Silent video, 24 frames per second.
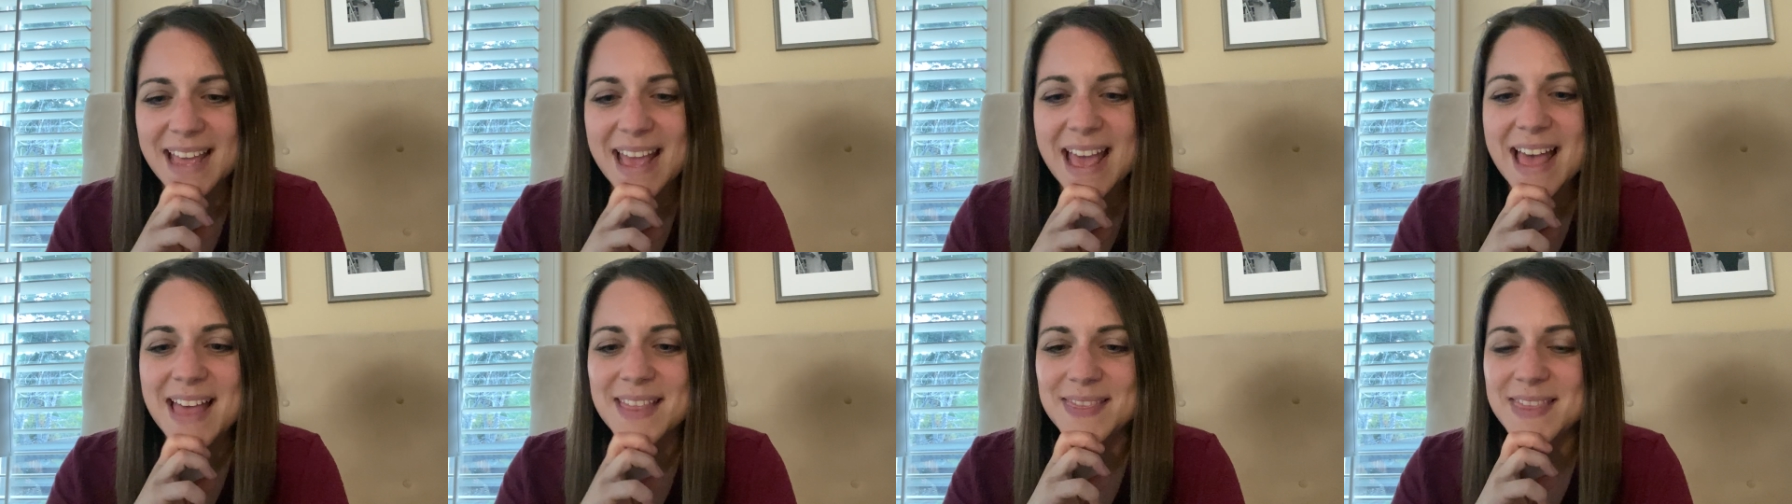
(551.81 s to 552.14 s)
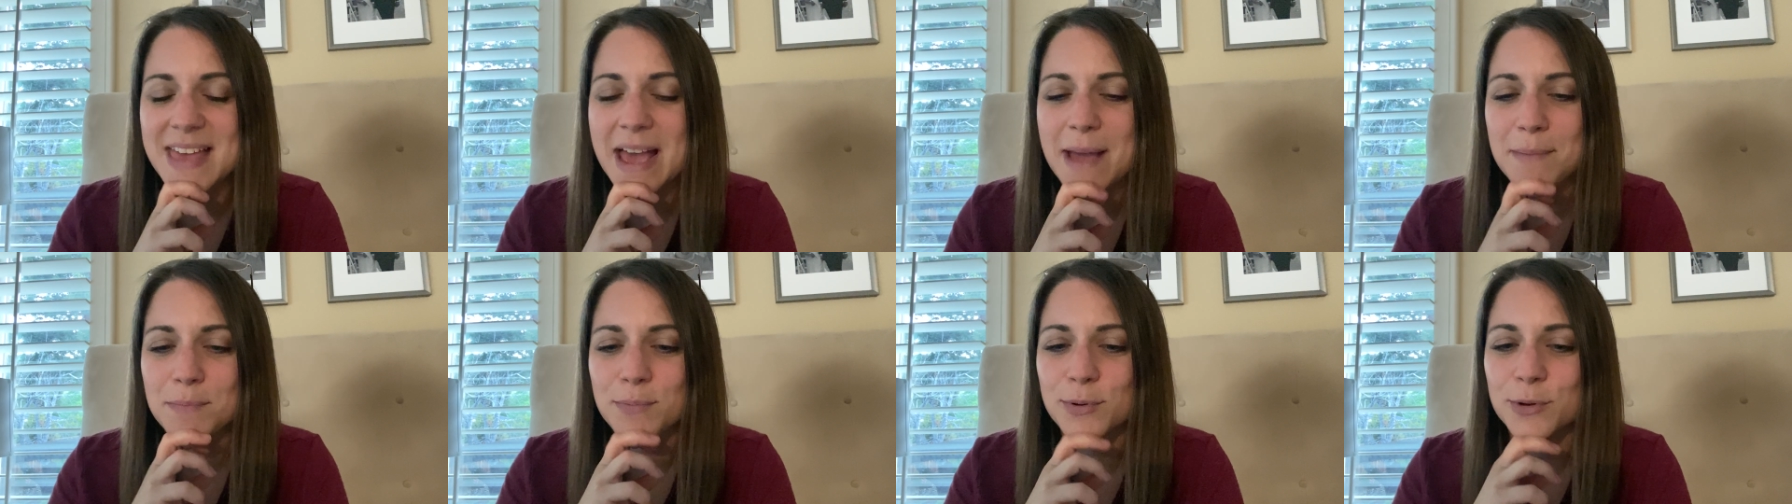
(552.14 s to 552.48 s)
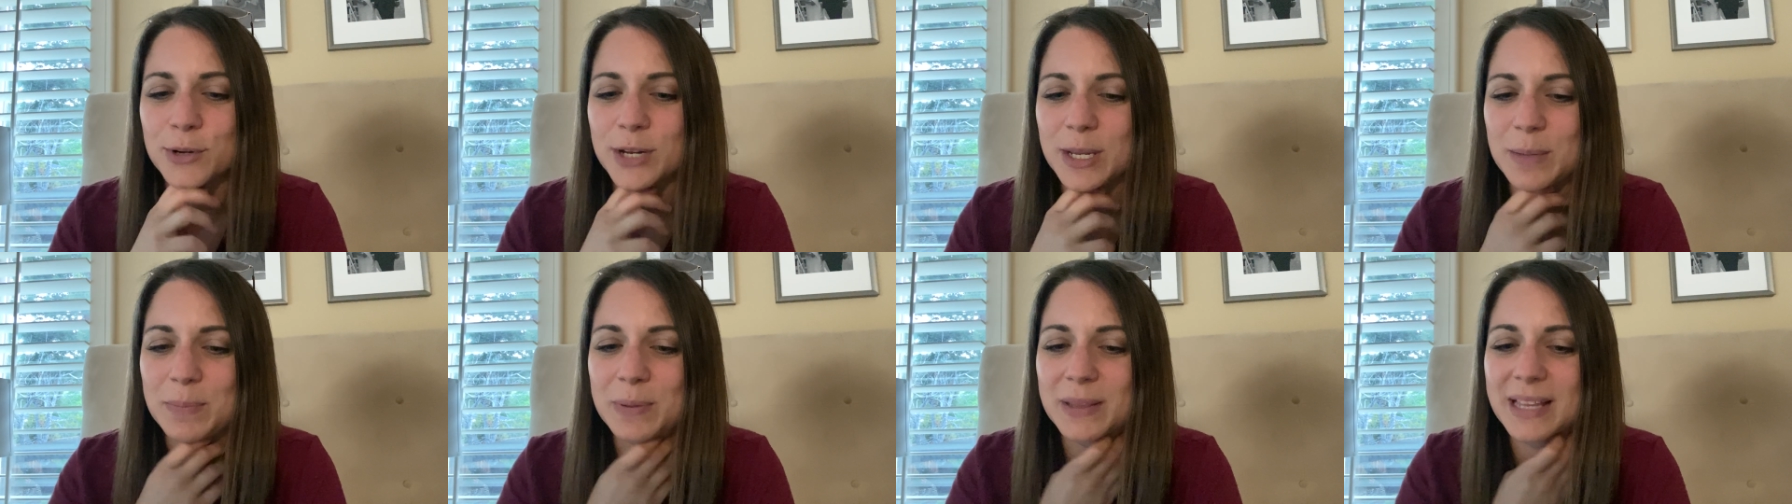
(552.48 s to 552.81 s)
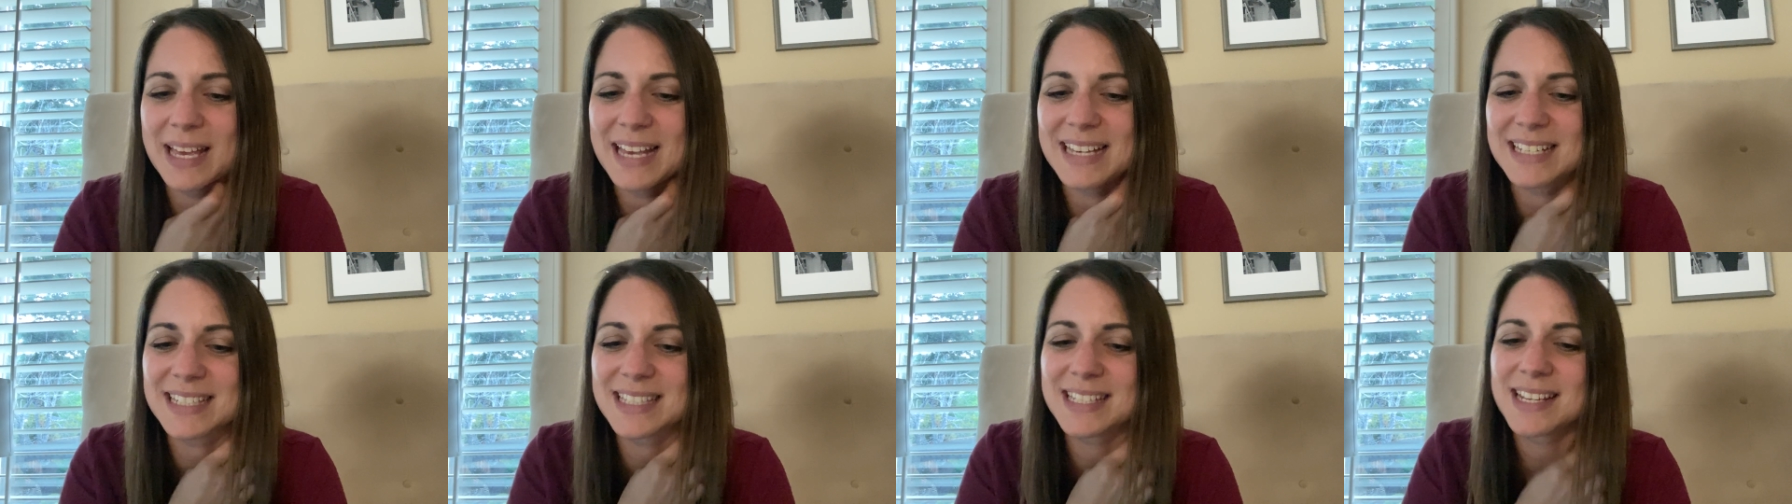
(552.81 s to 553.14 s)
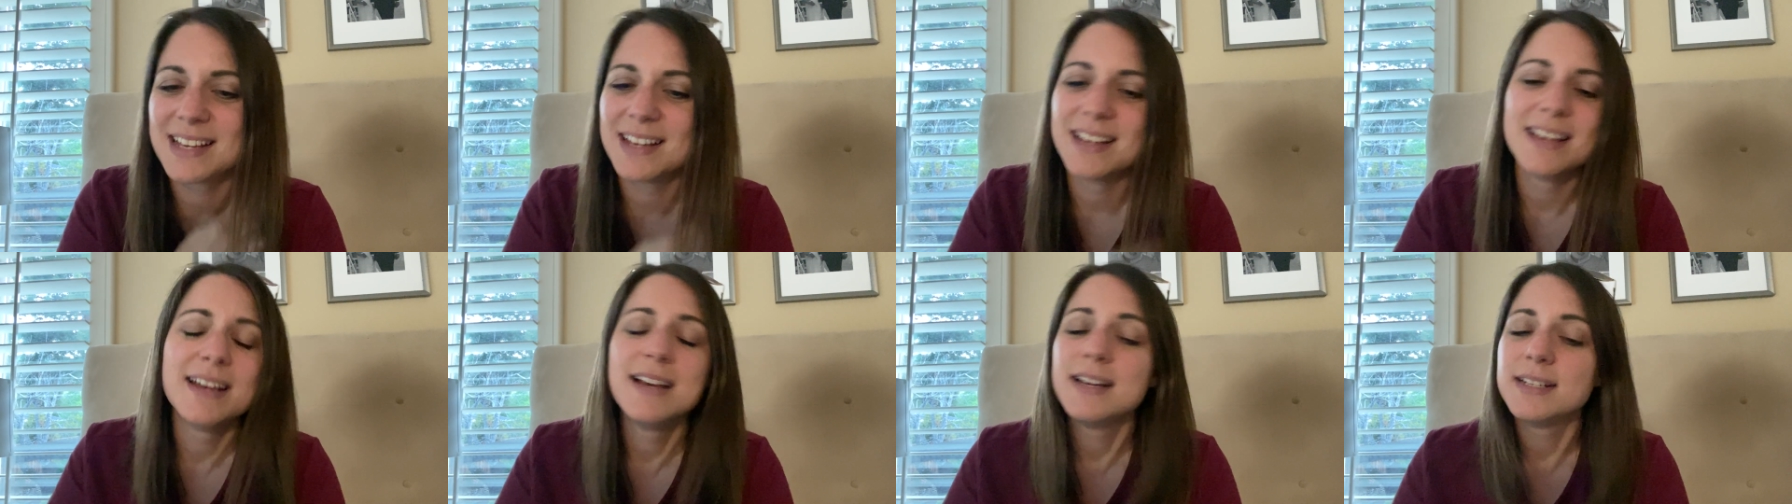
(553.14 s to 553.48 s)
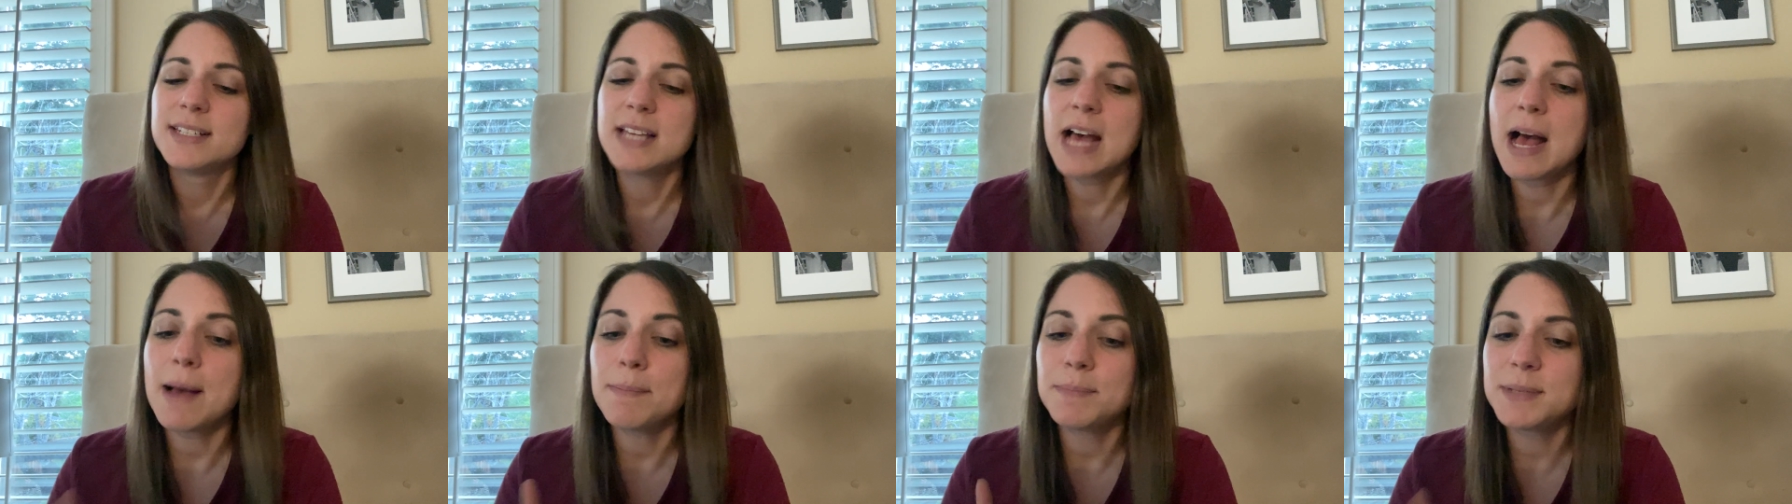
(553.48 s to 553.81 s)
and that broody place.
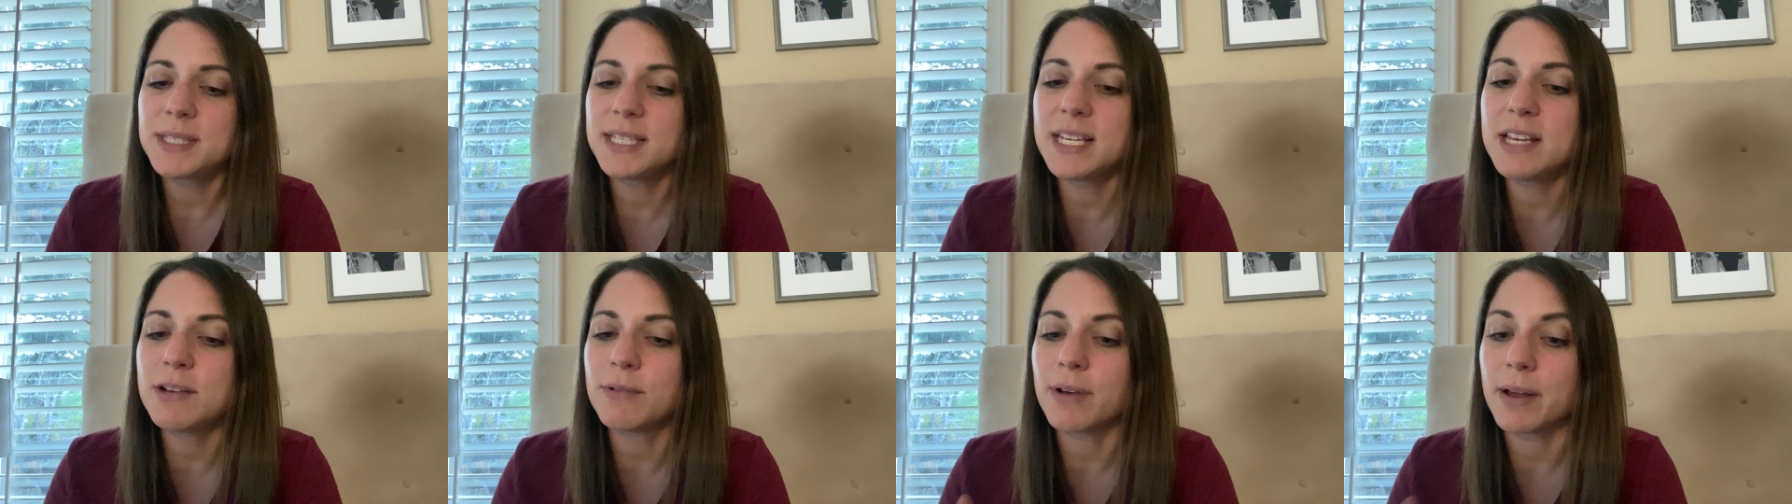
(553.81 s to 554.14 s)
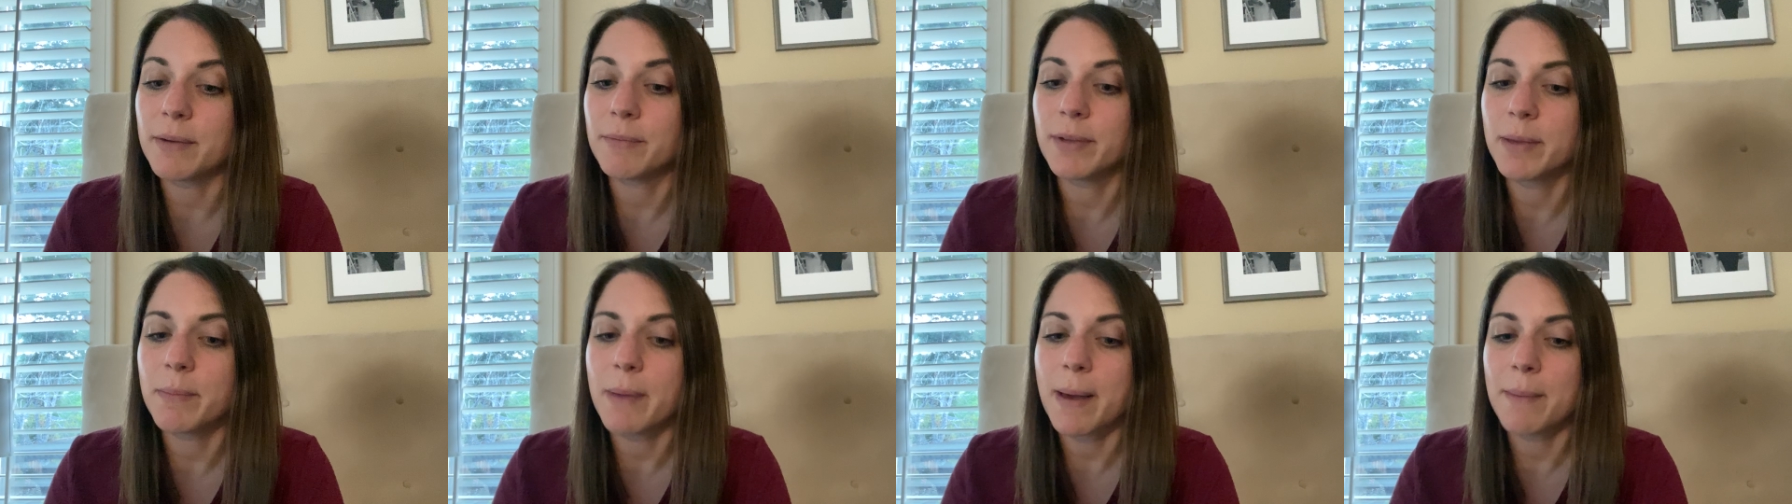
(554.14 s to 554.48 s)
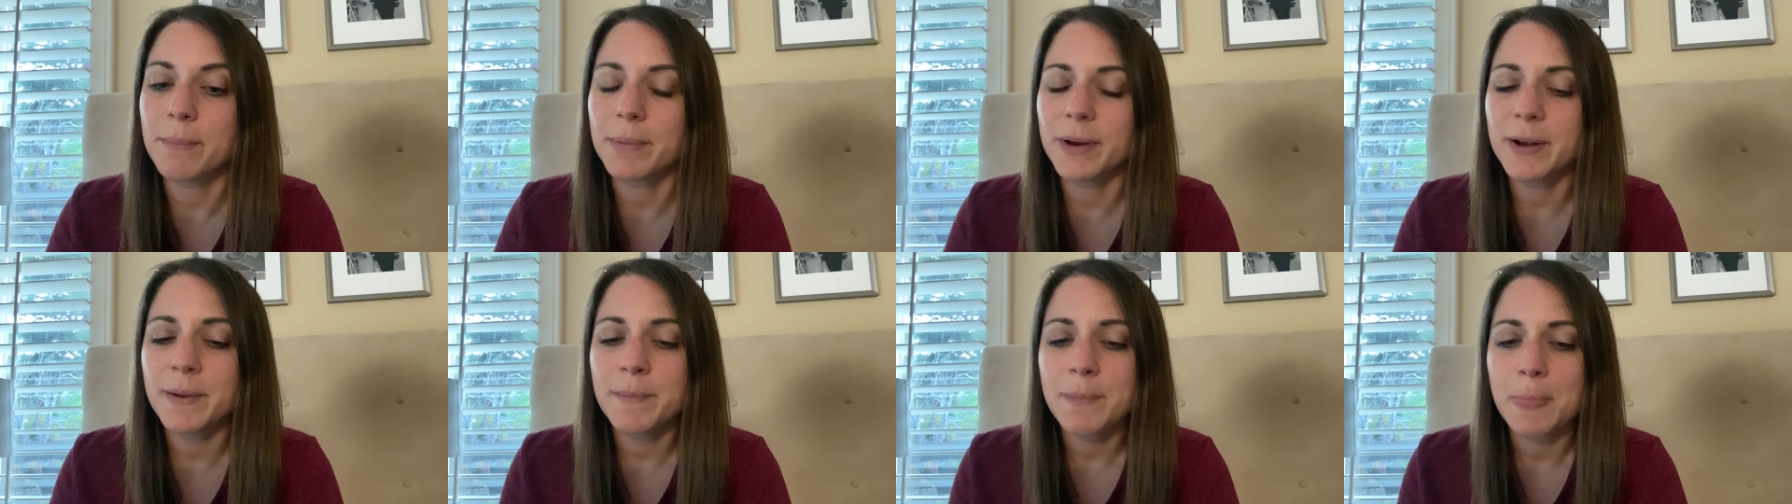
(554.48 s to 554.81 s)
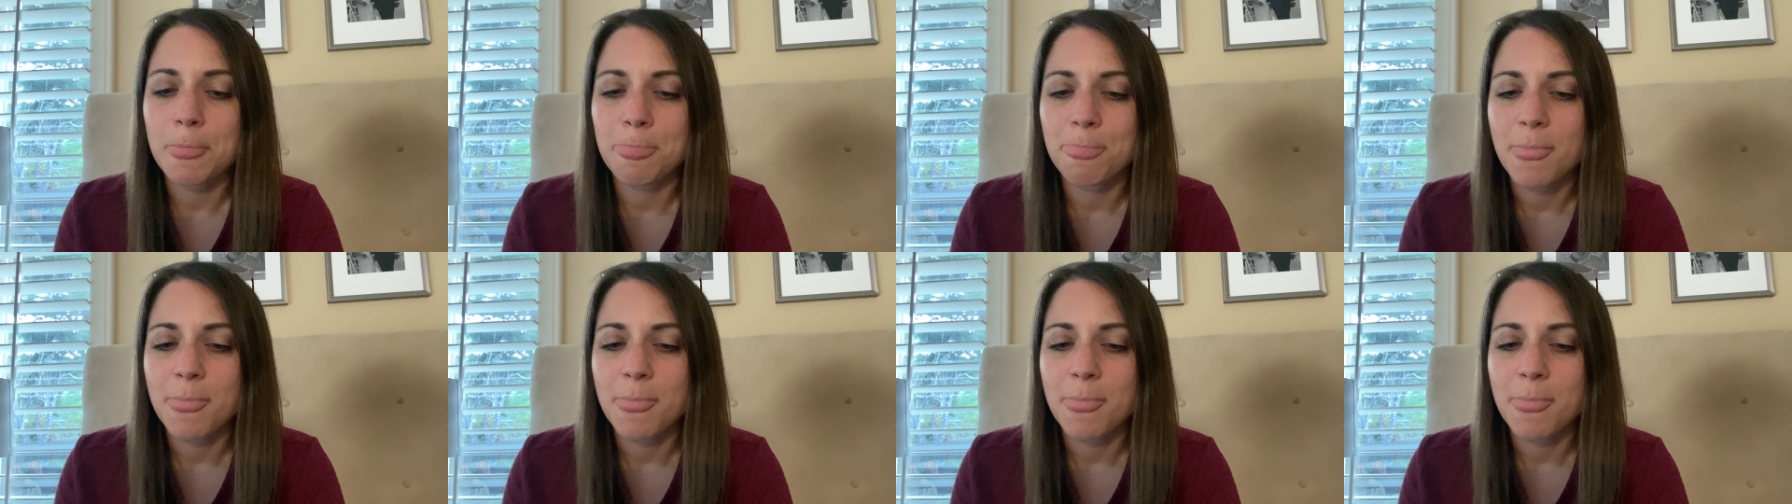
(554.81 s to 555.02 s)
Top secret, remember?